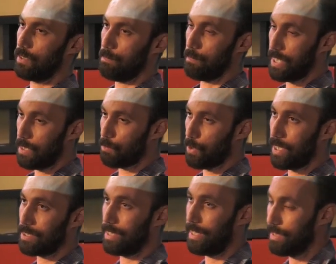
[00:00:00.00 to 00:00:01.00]
medium
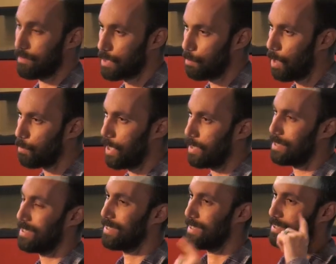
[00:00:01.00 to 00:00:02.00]
press, and even small press
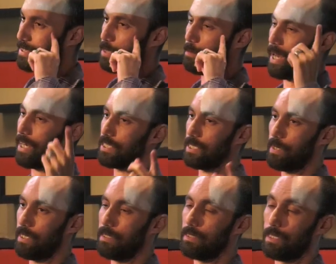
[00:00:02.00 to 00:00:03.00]
still matters
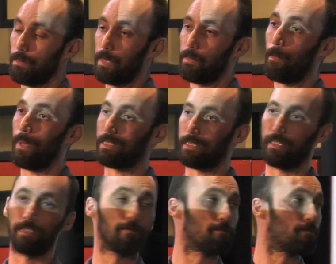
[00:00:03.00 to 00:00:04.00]
to people mentally.